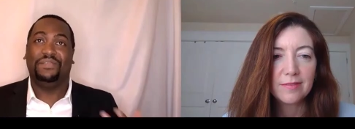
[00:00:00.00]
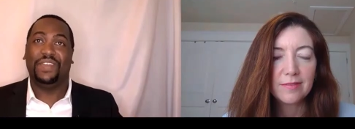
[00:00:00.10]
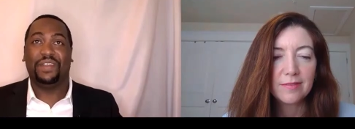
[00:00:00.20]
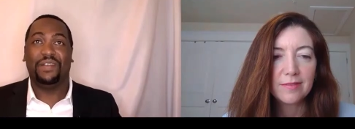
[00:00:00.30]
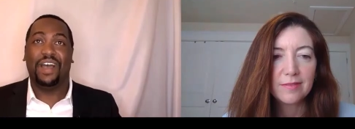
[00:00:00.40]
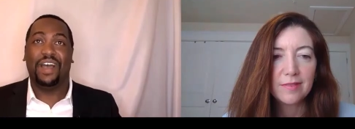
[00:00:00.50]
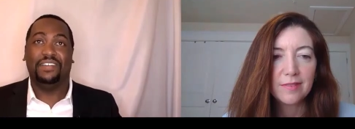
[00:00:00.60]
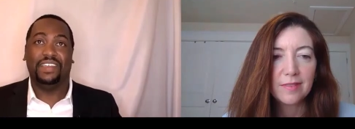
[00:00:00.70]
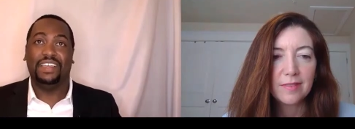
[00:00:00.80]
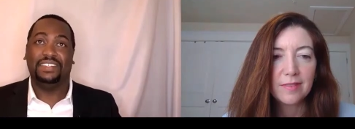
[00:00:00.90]
Speaker 1: figure out,
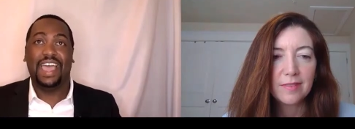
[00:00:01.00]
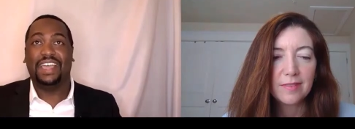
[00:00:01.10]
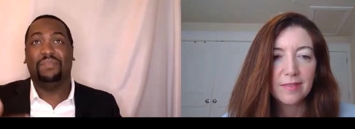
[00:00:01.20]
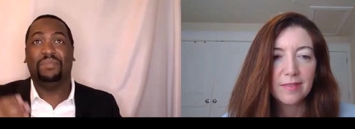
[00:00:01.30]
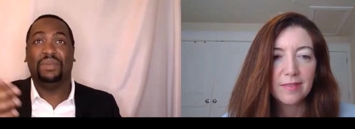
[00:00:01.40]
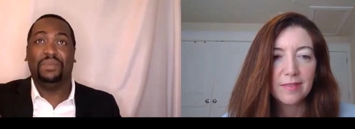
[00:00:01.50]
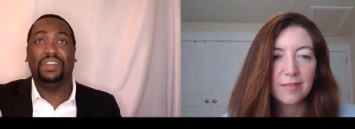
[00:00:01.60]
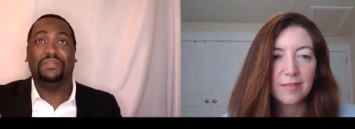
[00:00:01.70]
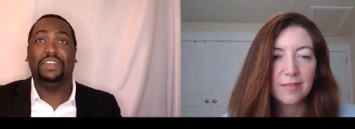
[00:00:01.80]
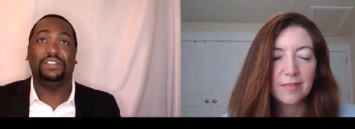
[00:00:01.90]
is that going to be
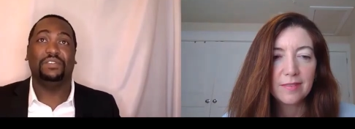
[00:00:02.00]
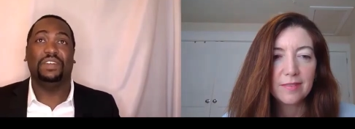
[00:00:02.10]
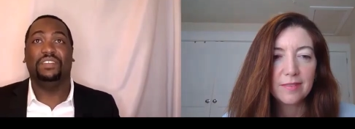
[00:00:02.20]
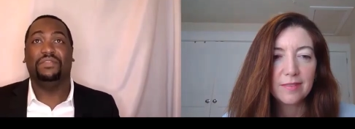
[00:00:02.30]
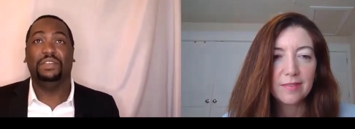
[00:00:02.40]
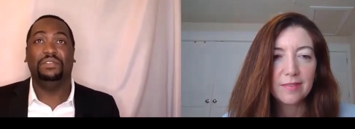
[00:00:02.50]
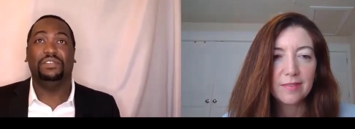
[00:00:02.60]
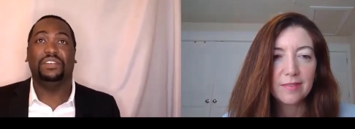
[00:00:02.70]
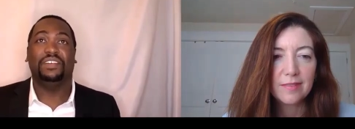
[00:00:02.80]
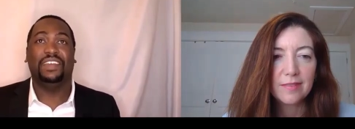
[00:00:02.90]
beneficial in the
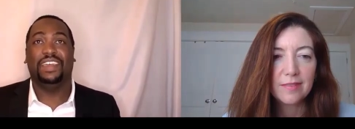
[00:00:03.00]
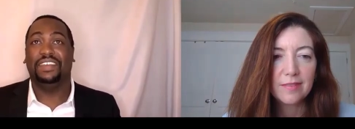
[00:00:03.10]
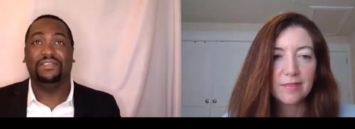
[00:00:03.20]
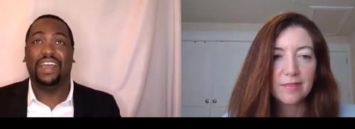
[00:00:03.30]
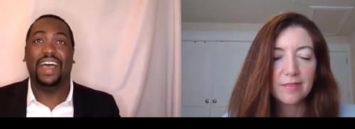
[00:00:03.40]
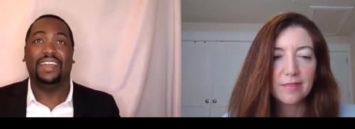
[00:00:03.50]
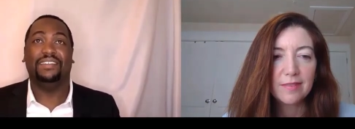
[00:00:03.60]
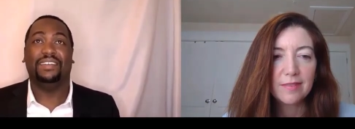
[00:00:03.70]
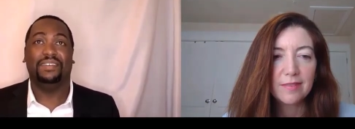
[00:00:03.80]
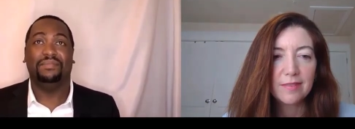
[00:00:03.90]
future? And if not,
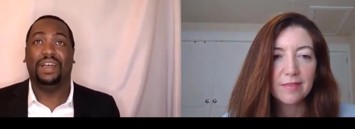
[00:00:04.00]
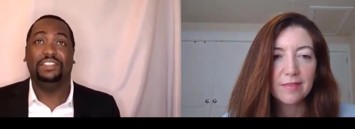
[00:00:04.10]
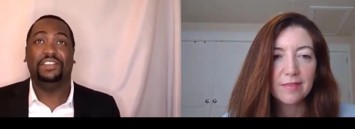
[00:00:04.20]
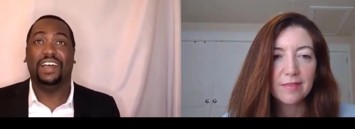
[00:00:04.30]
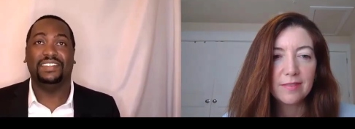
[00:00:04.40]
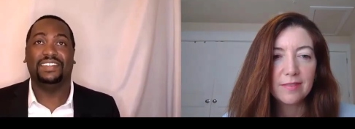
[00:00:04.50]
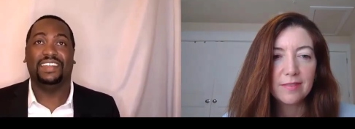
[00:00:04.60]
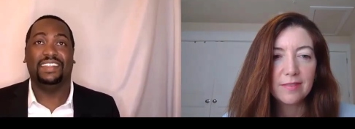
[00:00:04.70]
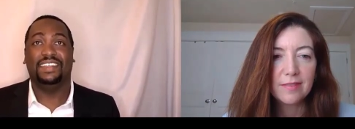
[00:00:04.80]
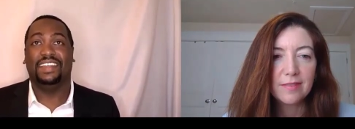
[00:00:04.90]
uh, adjust
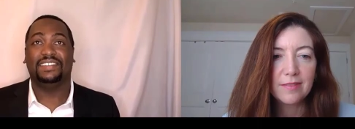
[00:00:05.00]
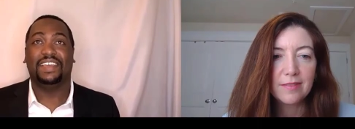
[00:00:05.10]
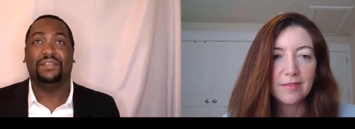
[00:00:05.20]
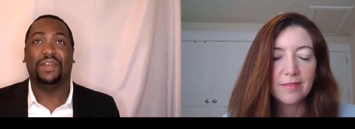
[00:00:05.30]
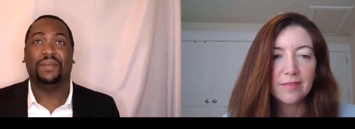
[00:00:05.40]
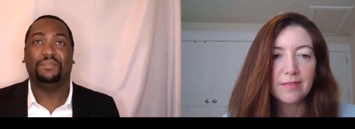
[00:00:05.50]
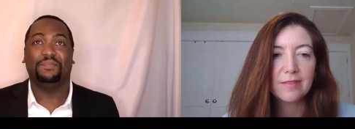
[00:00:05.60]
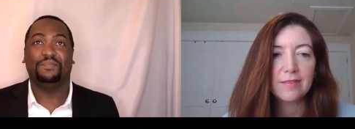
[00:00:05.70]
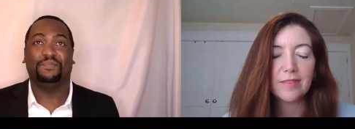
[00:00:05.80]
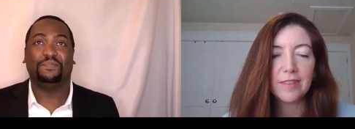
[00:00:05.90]
and then accelerate.
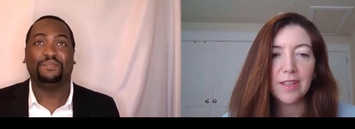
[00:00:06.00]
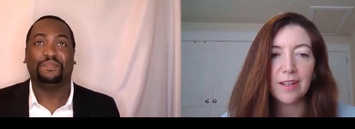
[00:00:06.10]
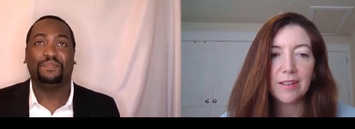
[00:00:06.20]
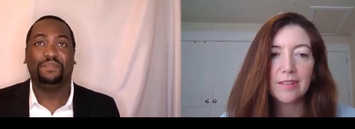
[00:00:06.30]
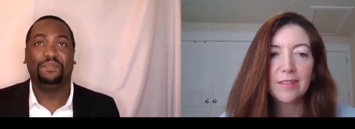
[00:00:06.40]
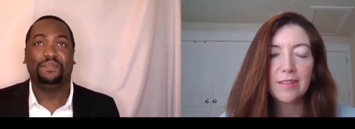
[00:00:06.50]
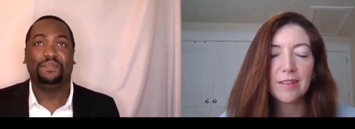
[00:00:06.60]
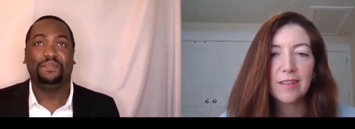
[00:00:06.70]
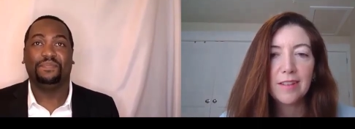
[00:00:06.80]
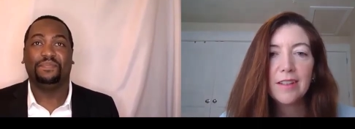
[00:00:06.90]
Speaker 2: Yeah.
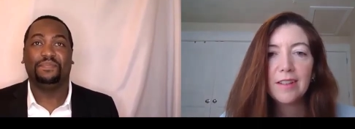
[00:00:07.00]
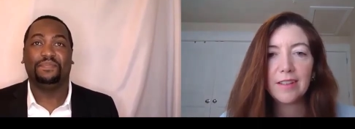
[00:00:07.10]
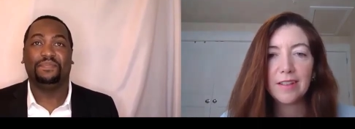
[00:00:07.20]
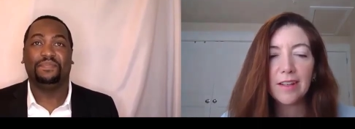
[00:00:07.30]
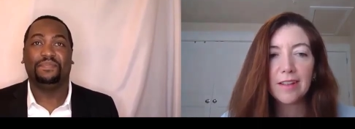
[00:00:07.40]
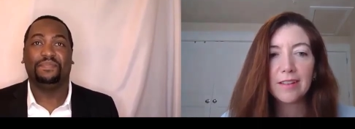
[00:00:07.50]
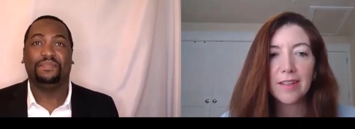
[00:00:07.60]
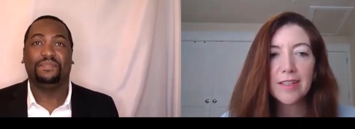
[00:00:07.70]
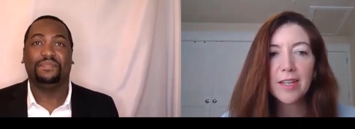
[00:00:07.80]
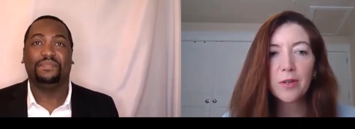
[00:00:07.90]
Yeah.
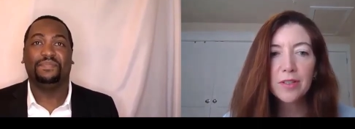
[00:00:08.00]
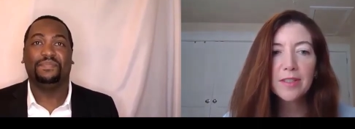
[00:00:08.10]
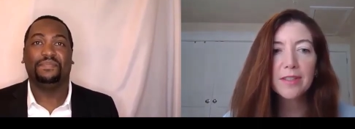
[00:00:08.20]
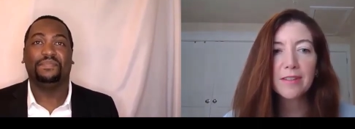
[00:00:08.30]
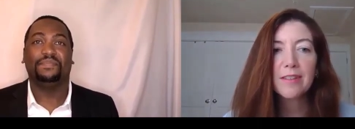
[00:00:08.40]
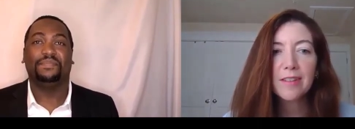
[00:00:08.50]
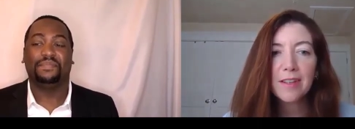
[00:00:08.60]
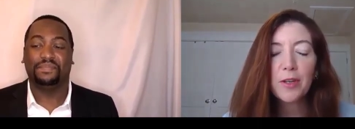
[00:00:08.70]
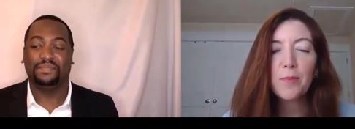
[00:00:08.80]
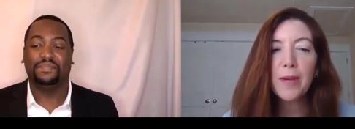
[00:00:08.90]
That sounds,
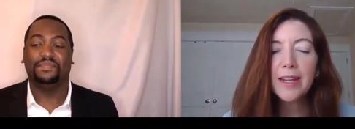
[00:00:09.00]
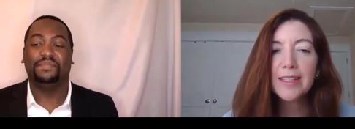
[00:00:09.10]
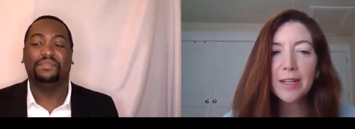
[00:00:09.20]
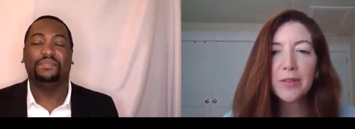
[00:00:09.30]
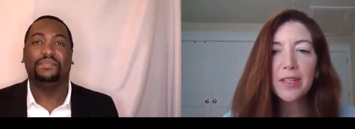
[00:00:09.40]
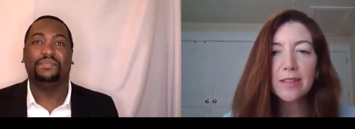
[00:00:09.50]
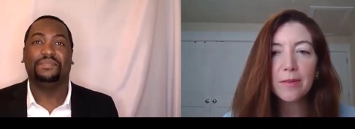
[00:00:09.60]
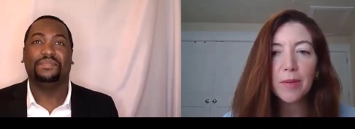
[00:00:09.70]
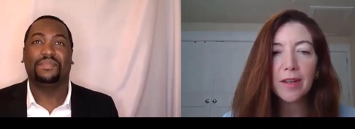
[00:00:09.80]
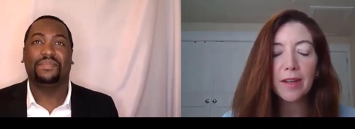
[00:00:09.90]
you make it sound
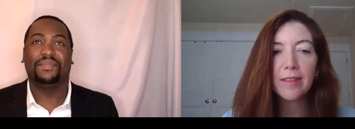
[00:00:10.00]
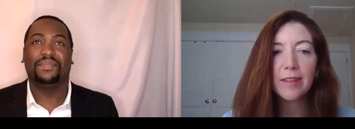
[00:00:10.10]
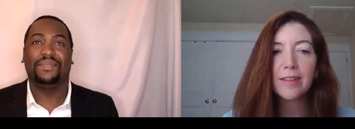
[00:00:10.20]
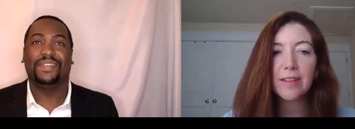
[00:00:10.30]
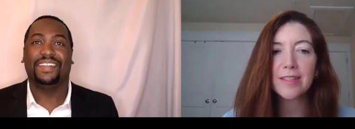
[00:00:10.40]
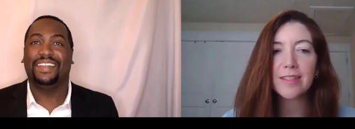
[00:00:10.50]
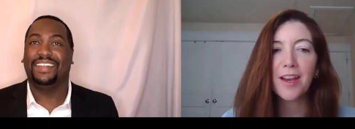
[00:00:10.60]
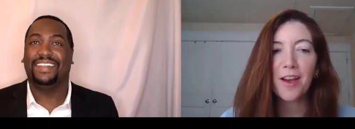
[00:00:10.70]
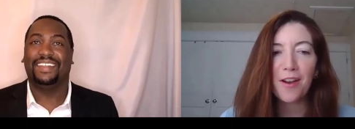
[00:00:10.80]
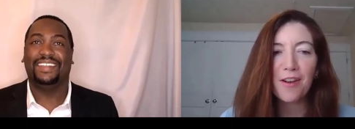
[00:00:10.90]
easy, but I think that's
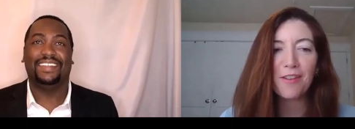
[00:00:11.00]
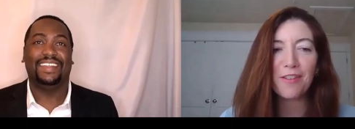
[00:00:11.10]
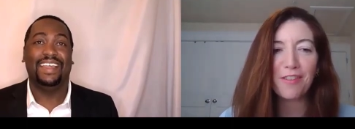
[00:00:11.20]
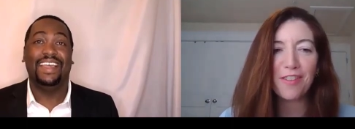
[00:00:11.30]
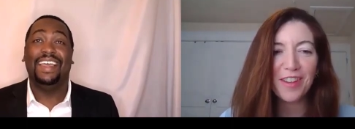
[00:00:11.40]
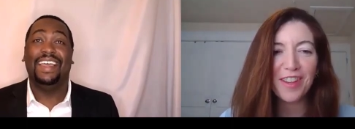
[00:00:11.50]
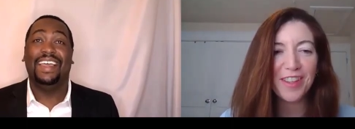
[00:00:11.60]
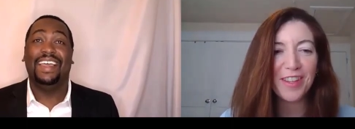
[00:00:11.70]
tough.
Speaker 1: It